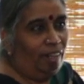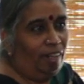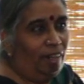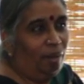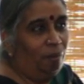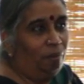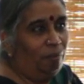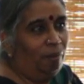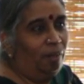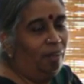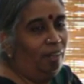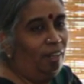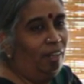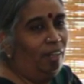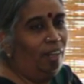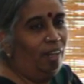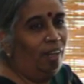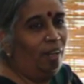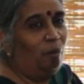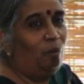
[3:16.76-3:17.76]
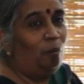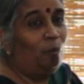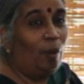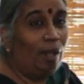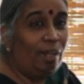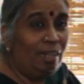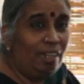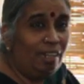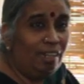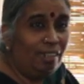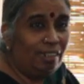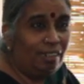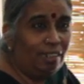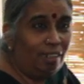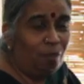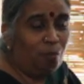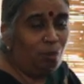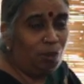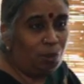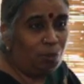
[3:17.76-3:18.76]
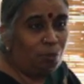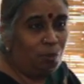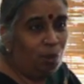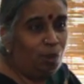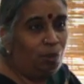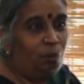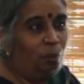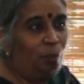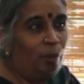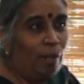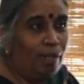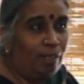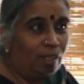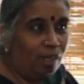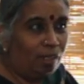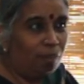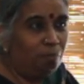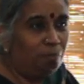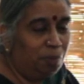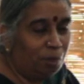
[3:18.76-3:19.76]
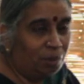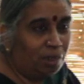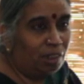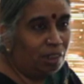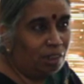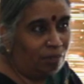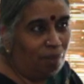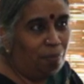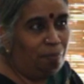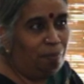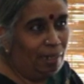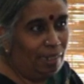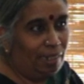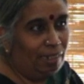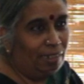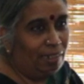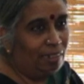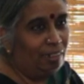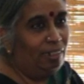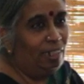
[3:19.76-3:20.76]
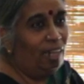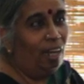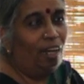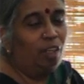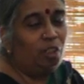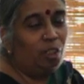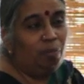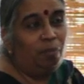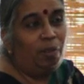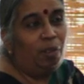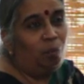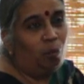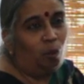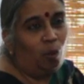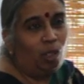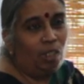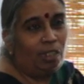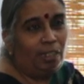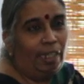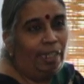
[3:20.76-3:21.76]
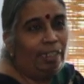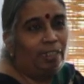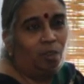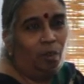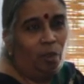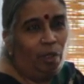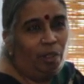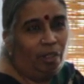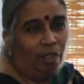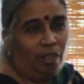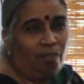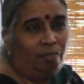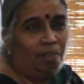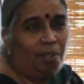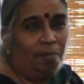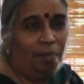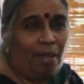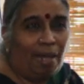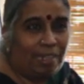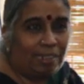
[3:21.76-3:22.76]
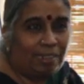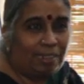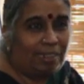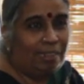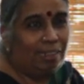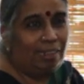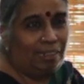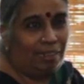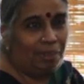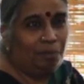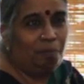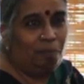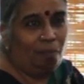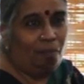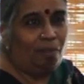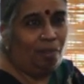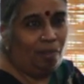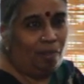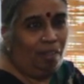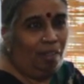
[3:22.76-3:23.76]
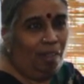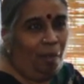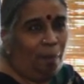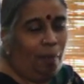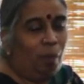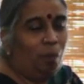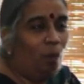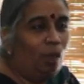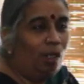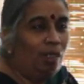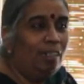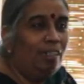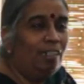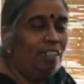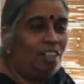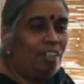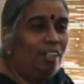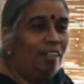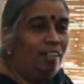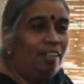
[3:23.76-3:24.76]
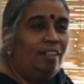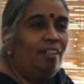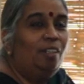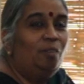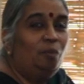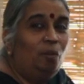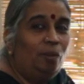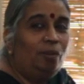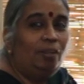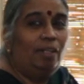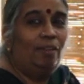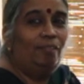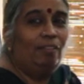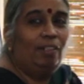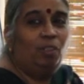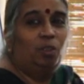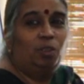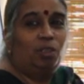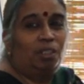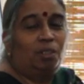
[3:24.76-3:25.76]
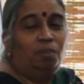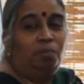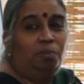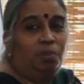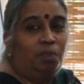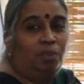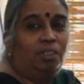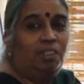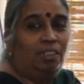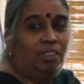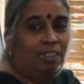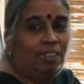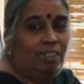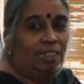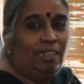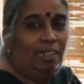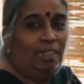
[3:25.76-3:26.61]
Now, when the internet was put, when the computers were placed, the argument was it's going to give them access. But what did the children do with those computers?